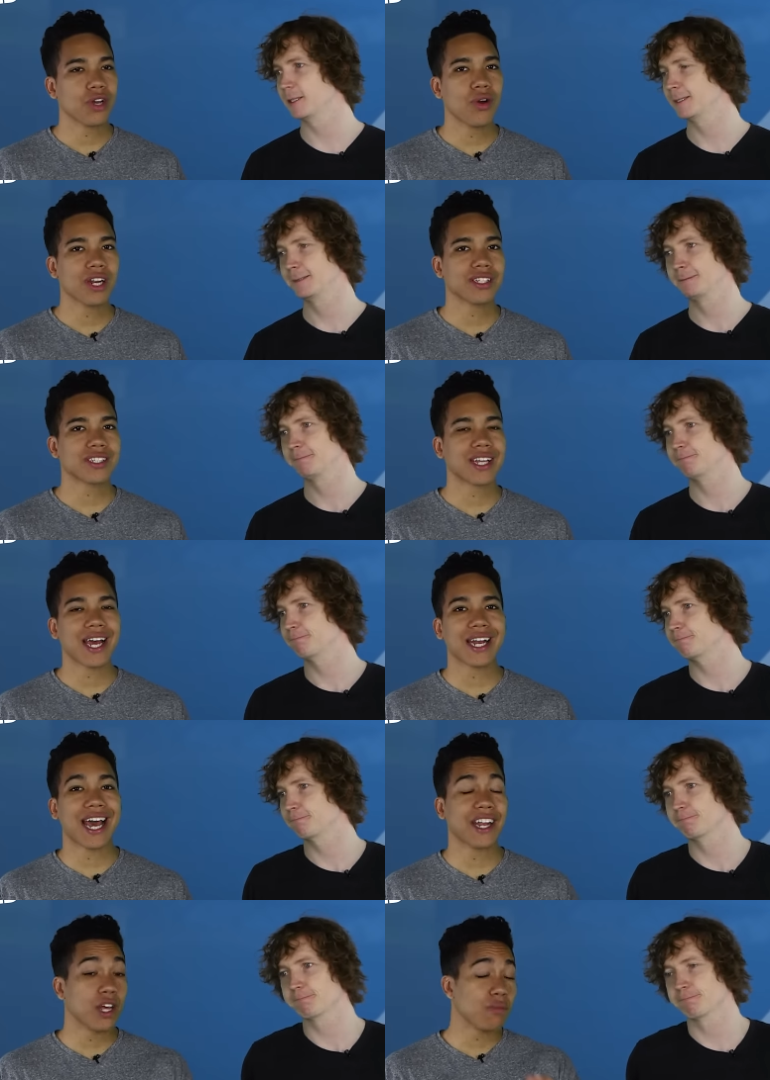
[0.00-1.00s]
Speaker 1: don't understand.
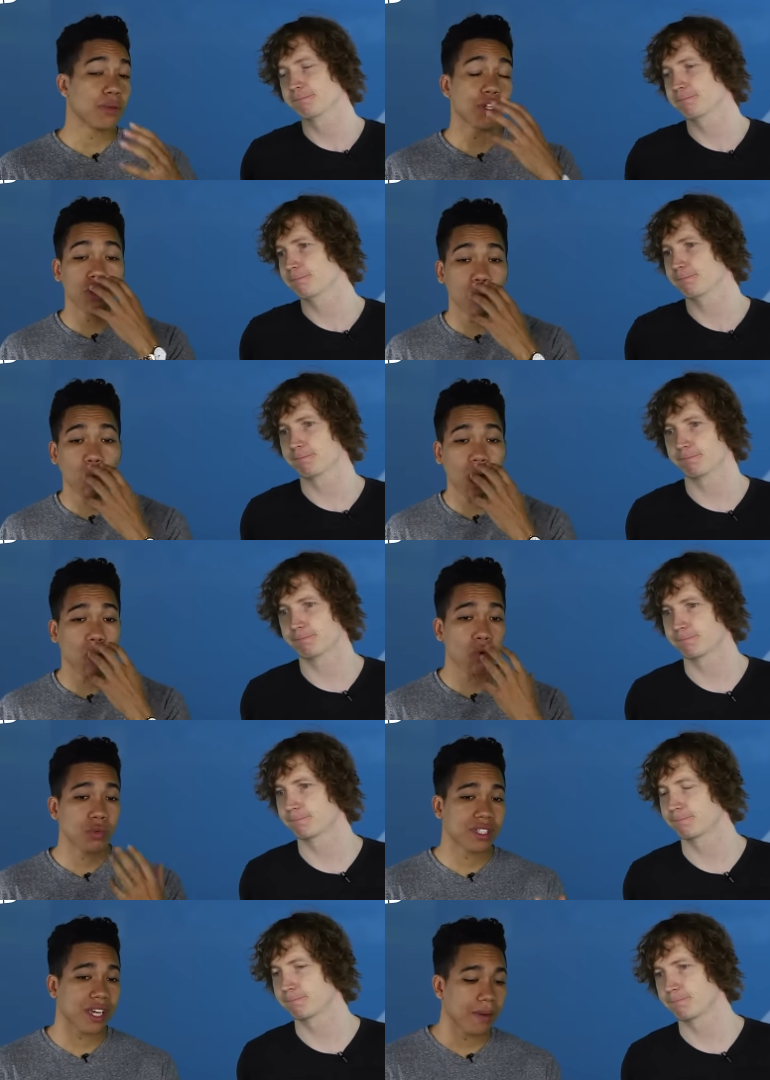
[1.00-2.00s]
And uh, but the, what I
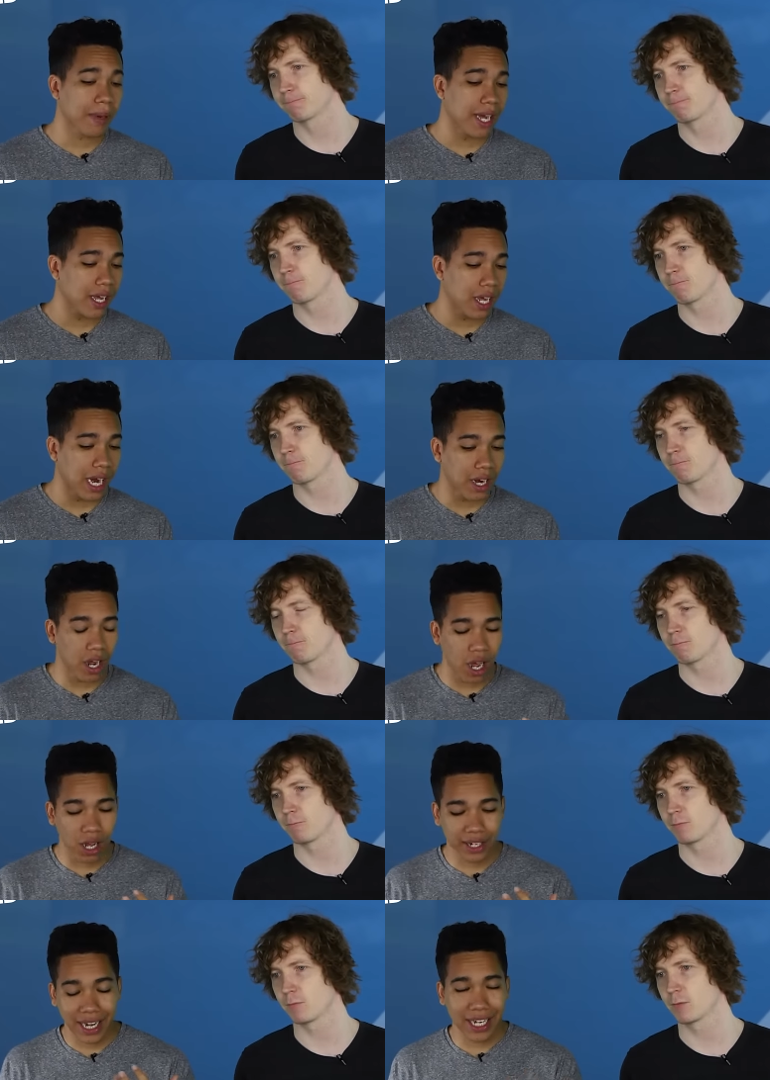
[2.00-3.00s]
will say about
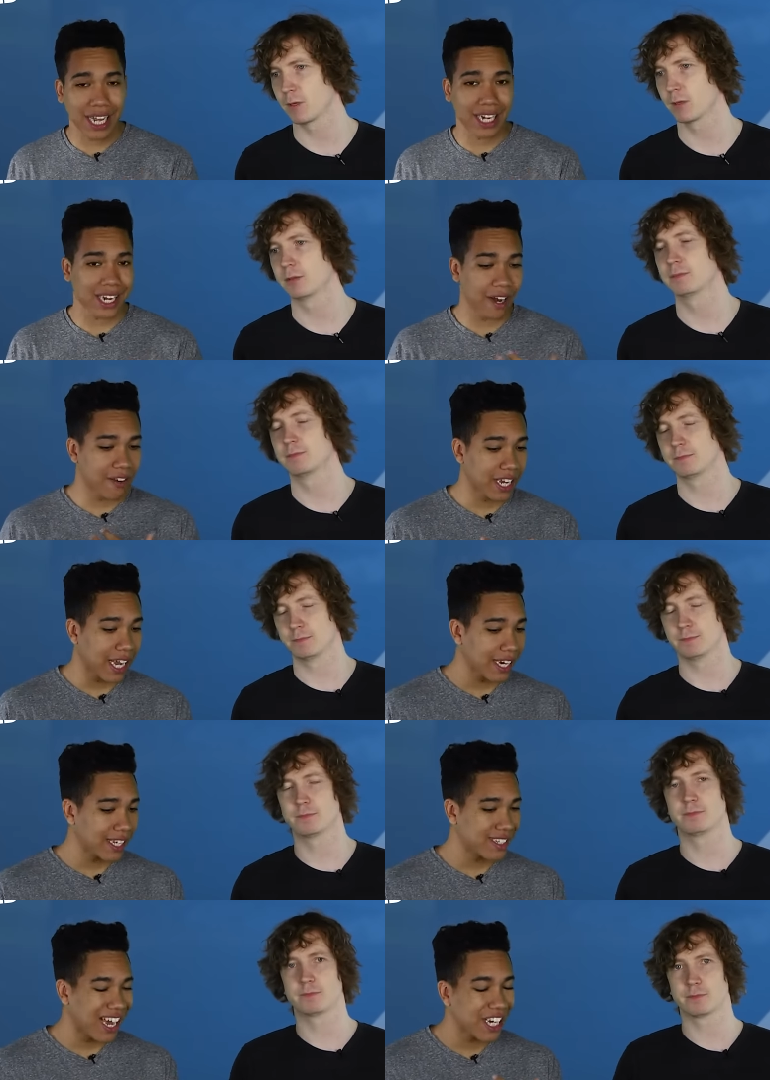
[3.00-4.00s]
uh, Dele Alli and Harry Kane
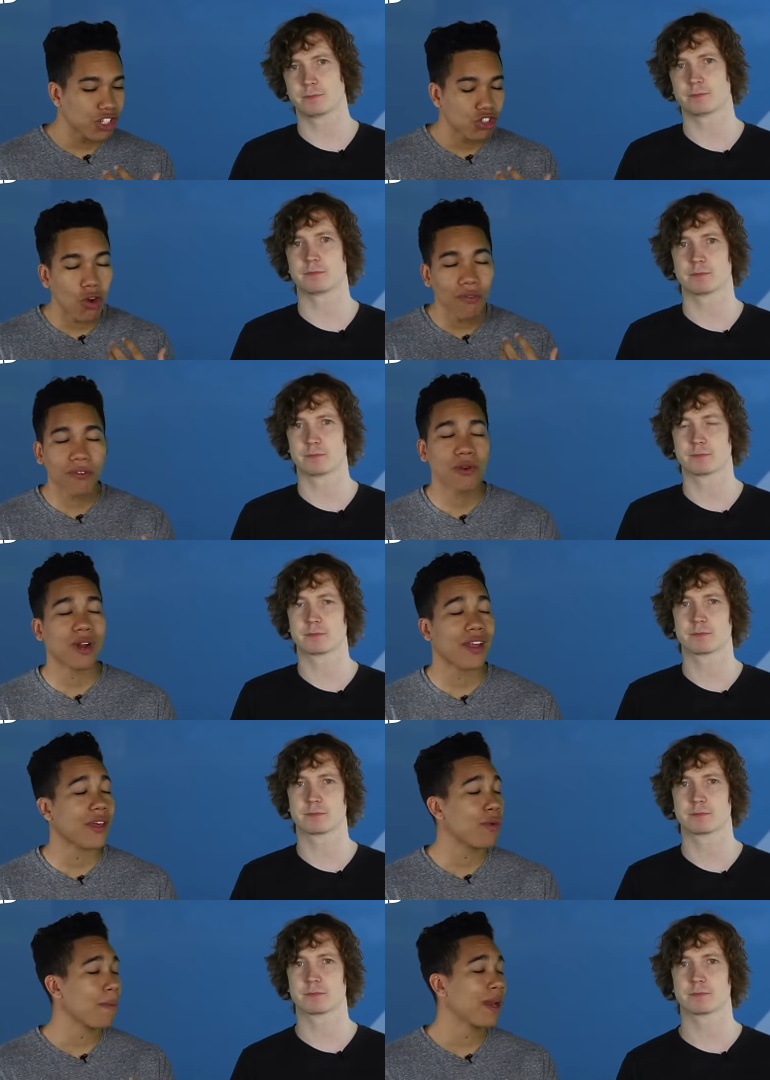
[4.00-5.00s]
is, I just don't feel like
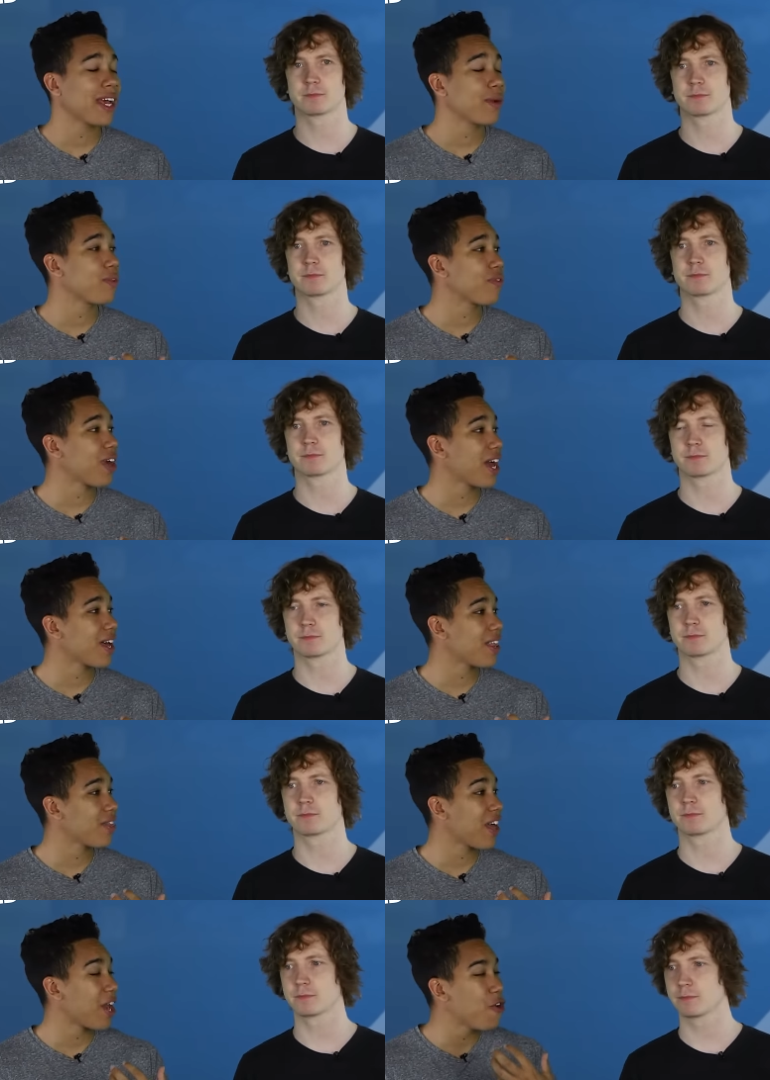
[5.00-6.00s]
they were playing with that
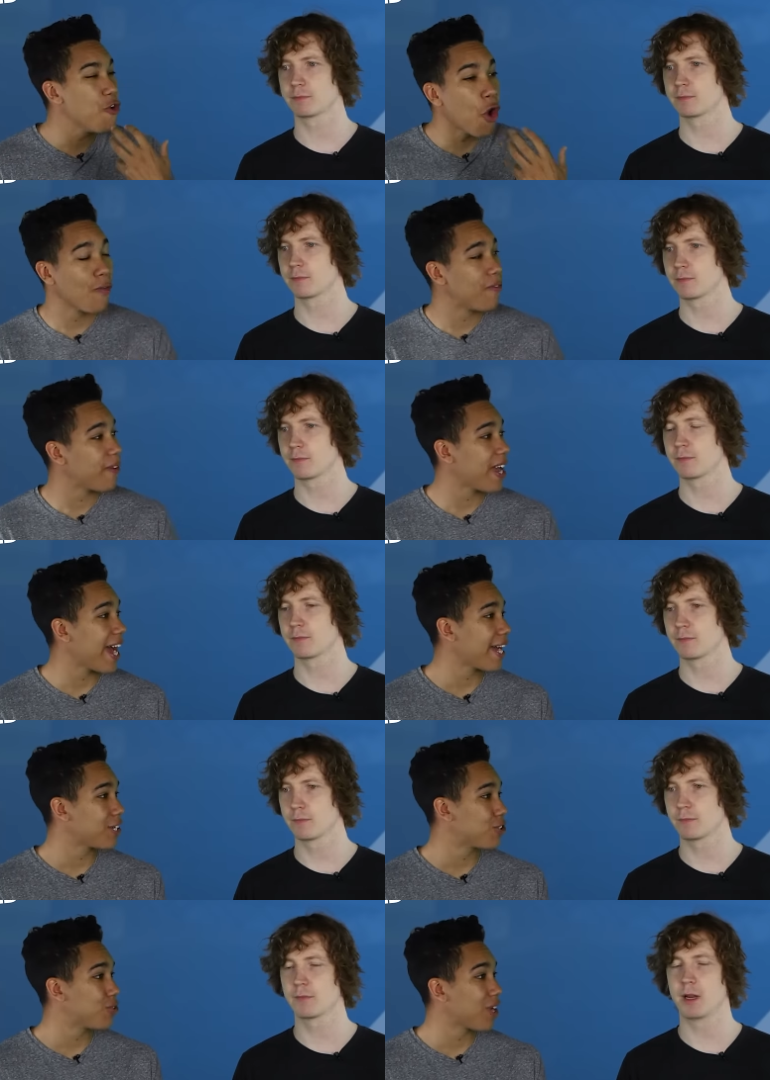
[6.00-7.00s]
that no fear
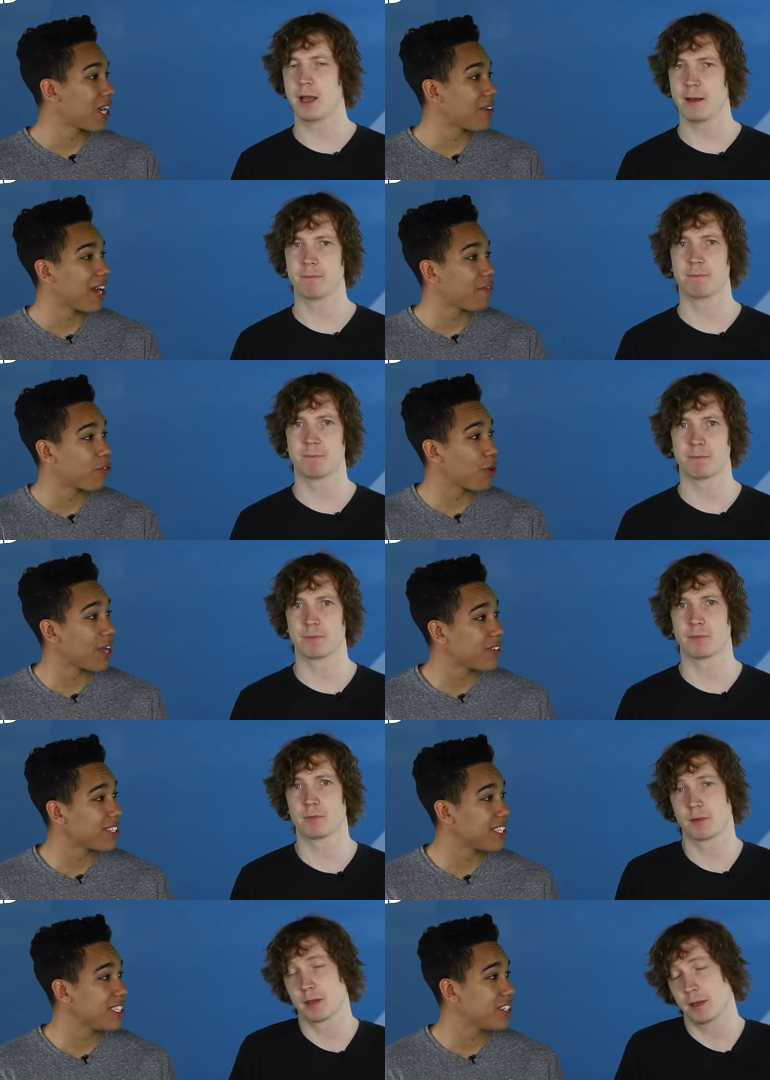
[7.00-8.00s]
attitude that yeah. they've had throughout
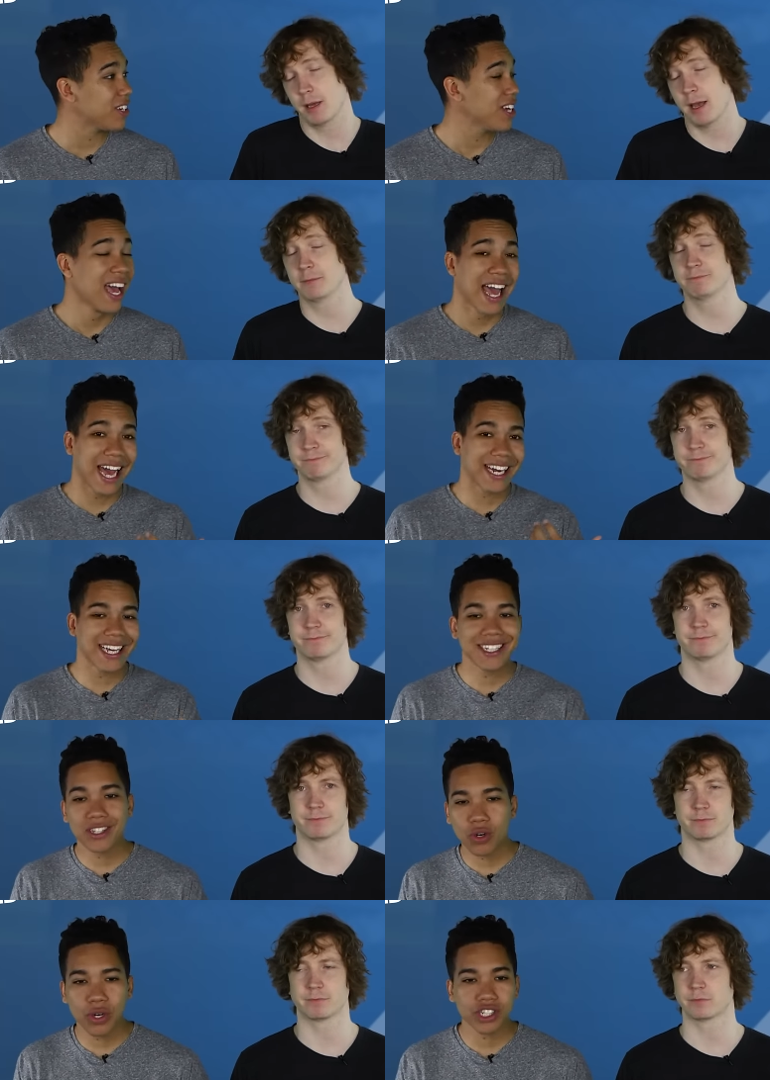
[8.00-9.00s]
the season. Yeah. And it
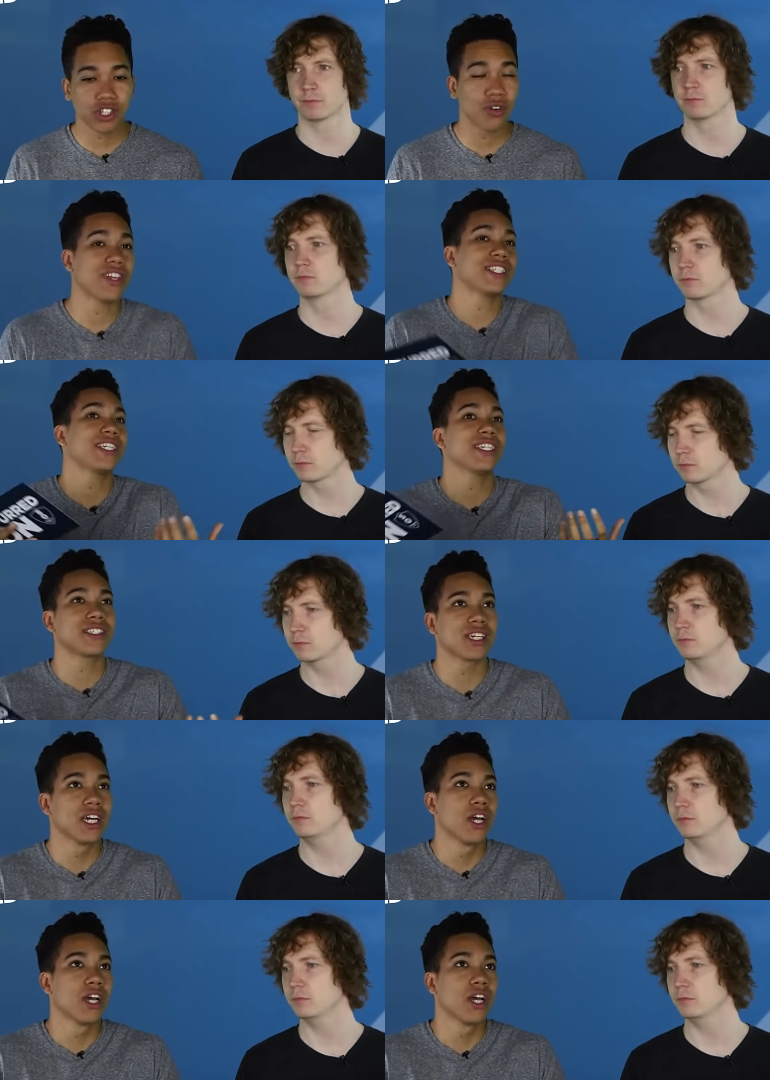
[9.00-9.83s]
is a question of this is,